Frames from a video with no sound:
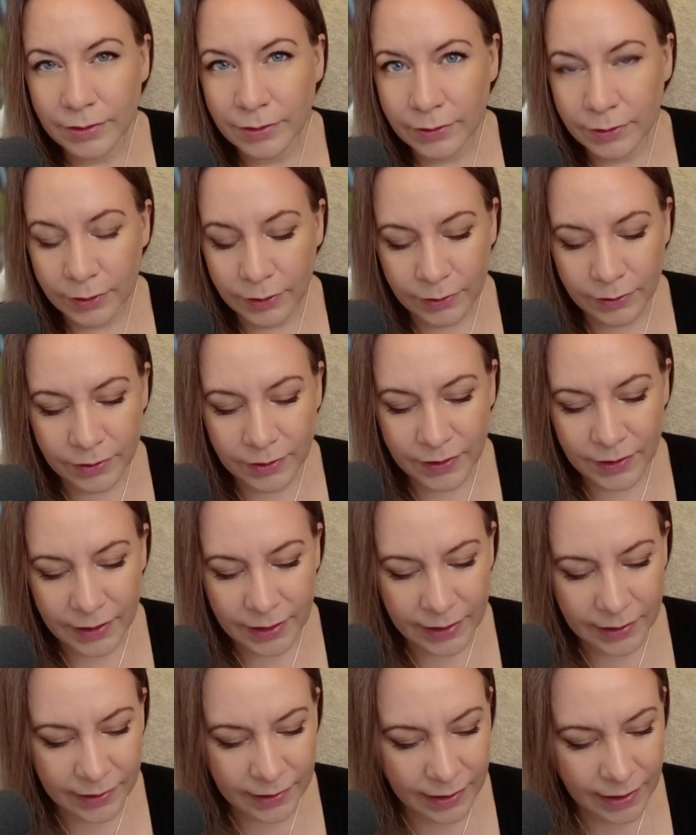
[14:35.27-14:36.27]

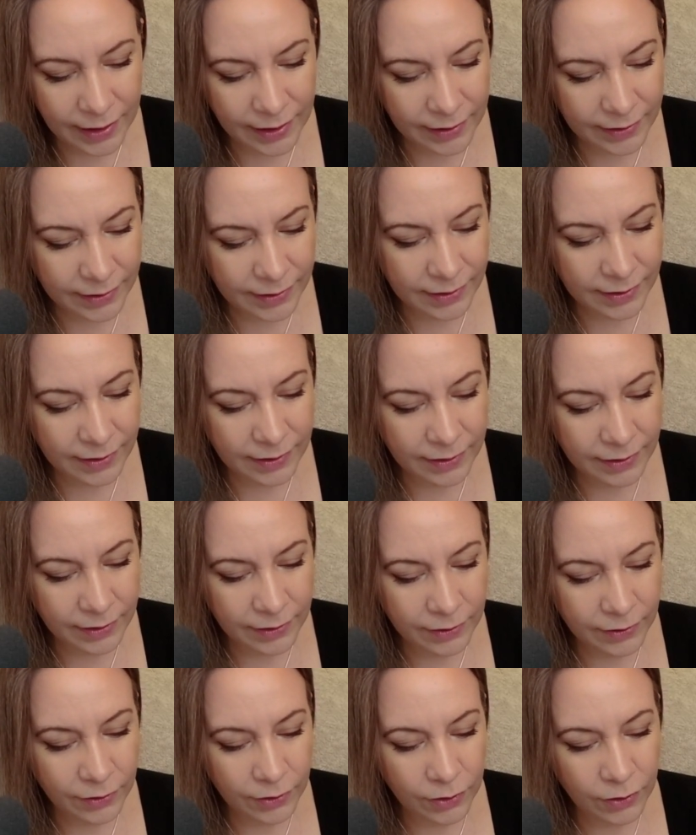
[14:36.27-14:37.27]
Tulsi says,
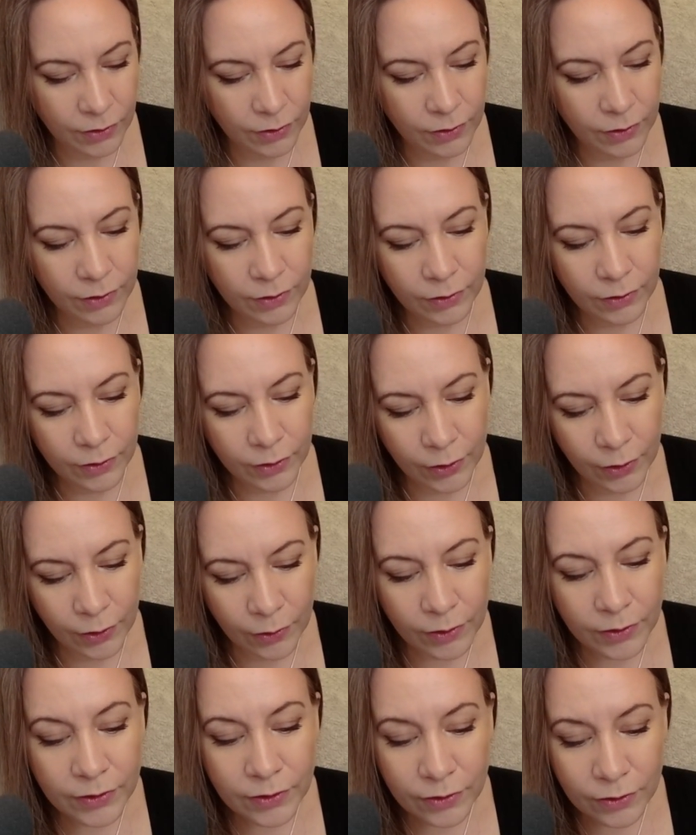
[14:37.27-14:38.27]

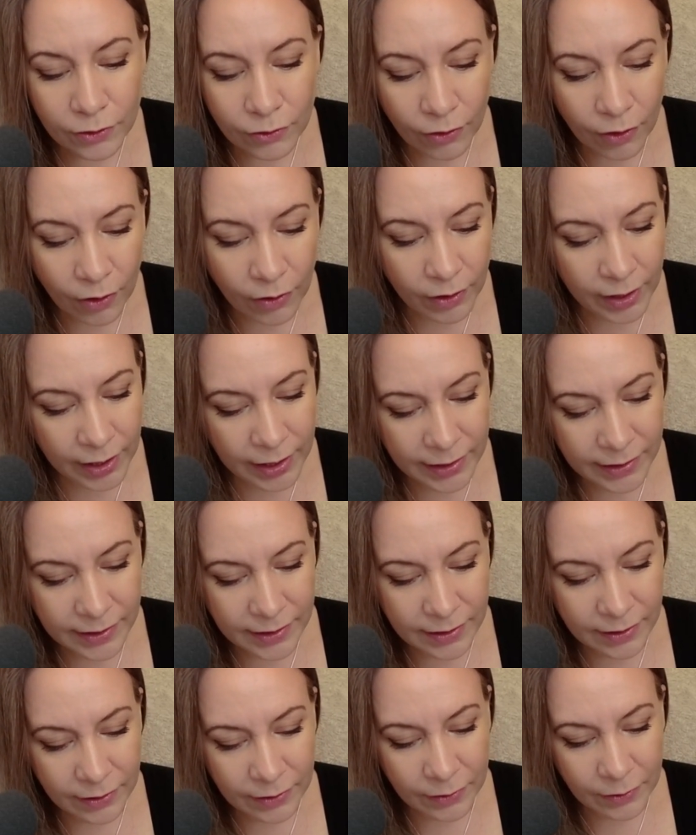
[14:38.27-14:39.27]
"You're
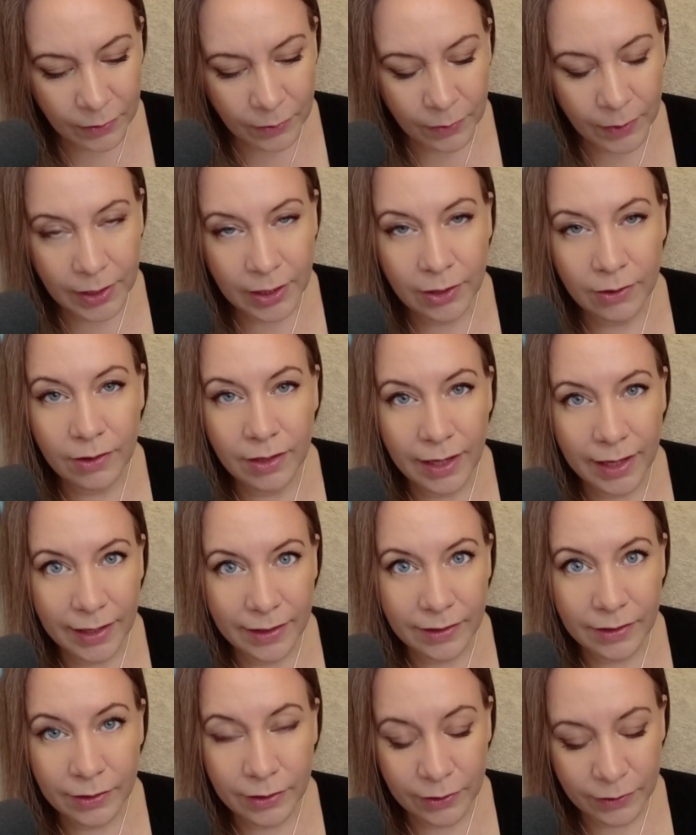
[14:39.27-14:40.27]
strongest when you
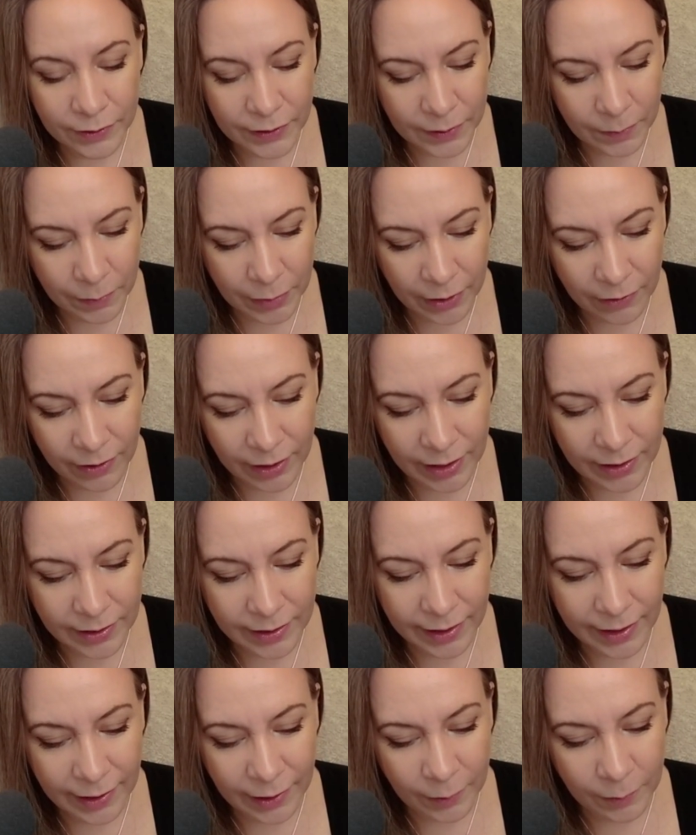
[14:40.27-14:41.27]
let your spirit
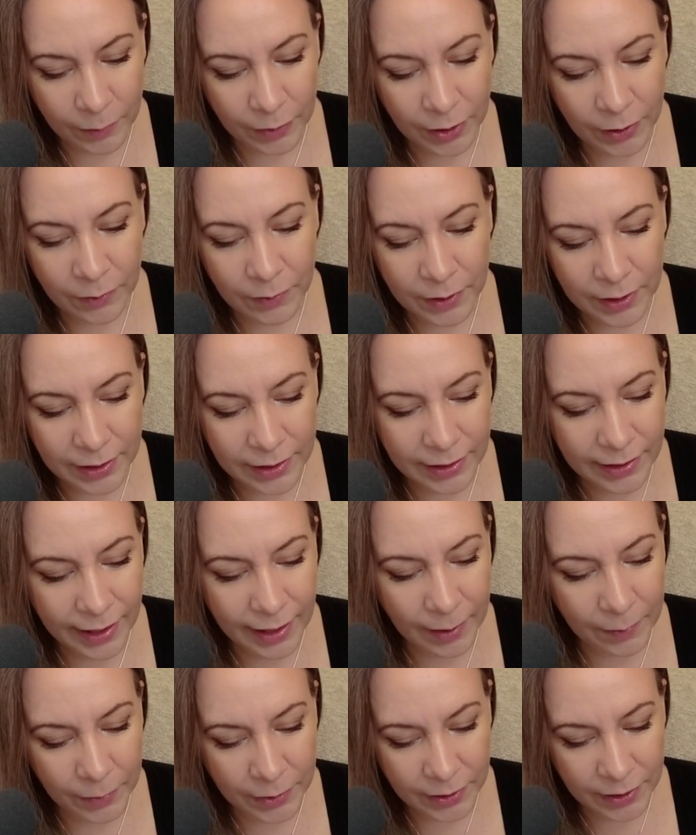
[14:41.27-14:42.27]
help you
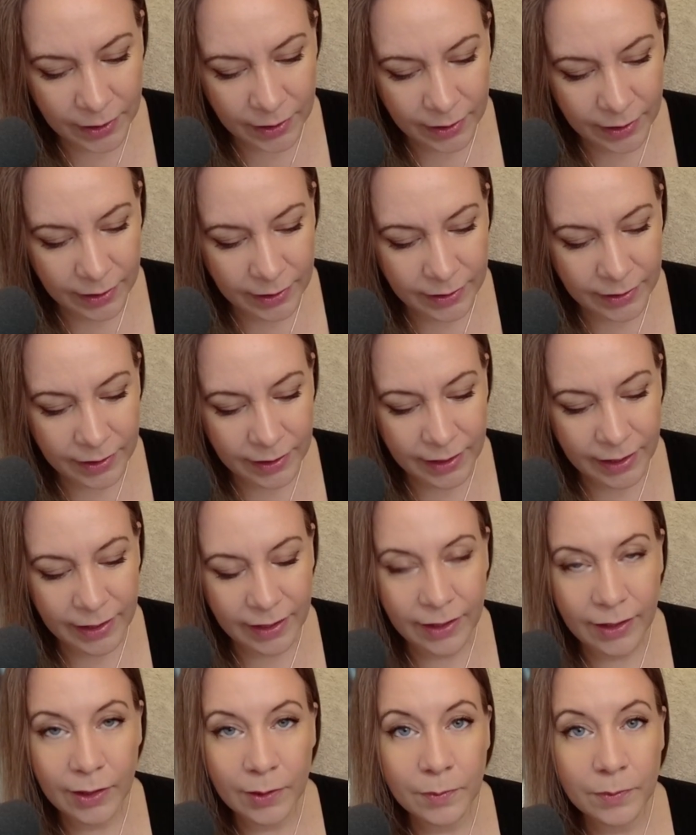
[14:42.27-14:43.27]
adapt to the
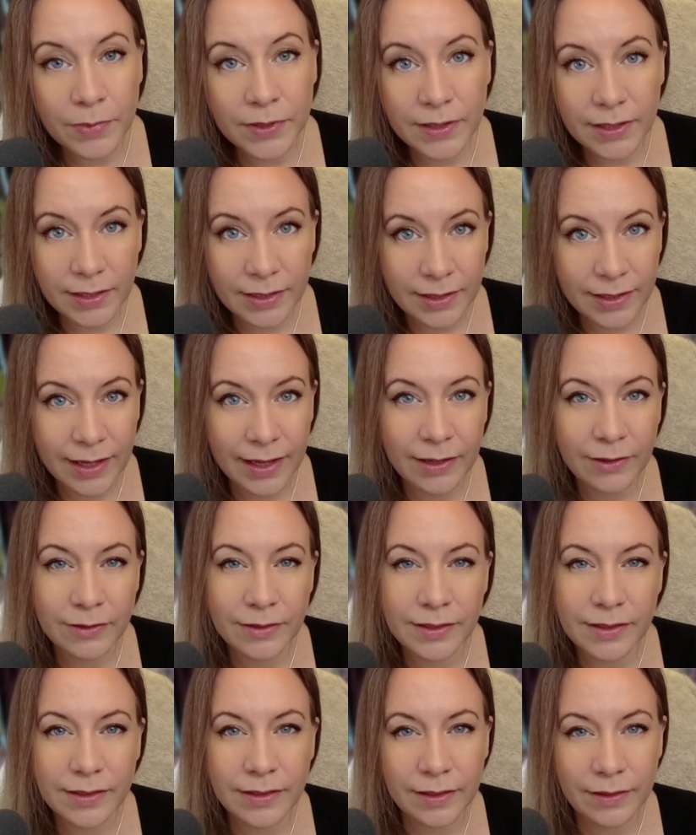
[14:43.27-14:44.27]
ups and
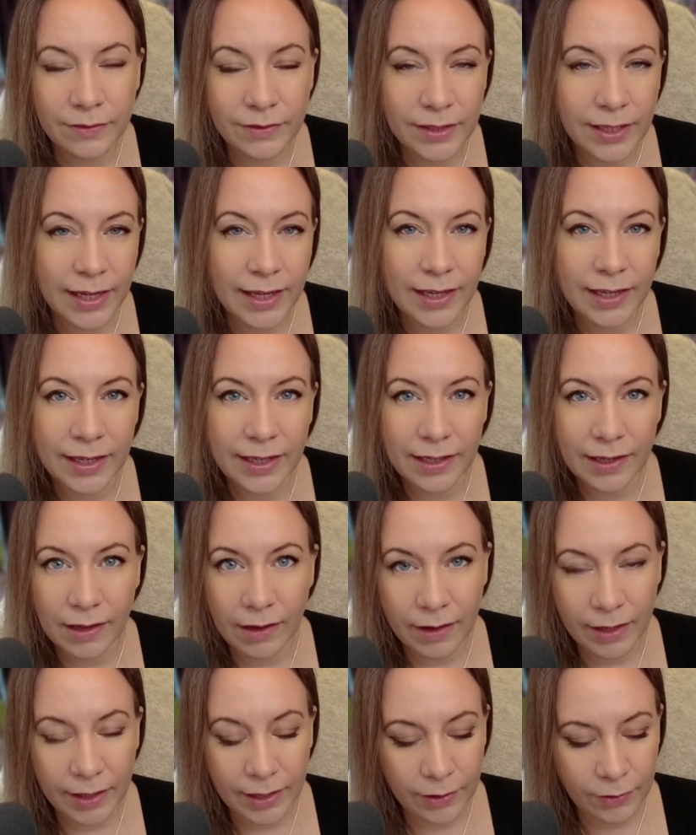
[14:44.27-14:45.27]
downs of daily
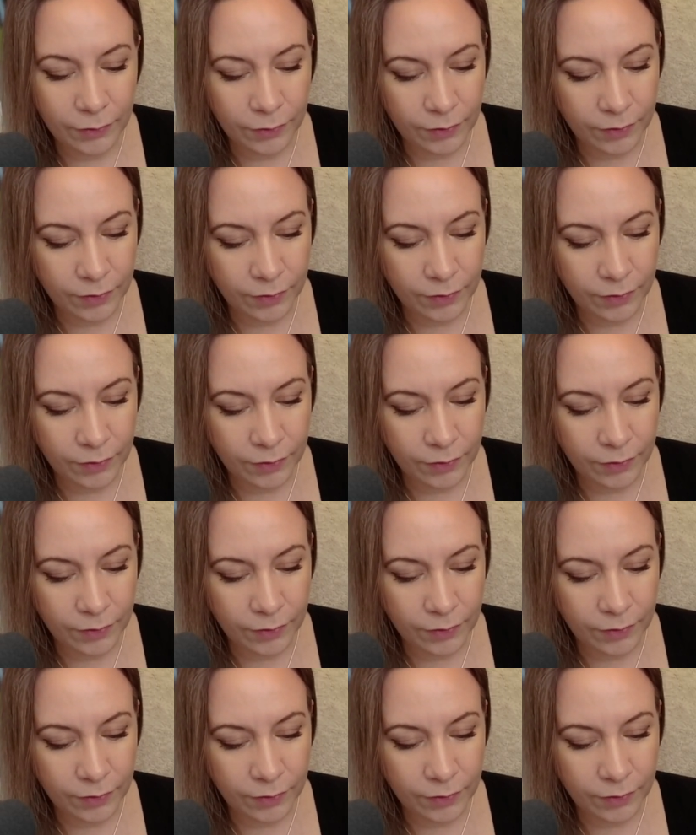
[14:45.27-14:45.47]
life."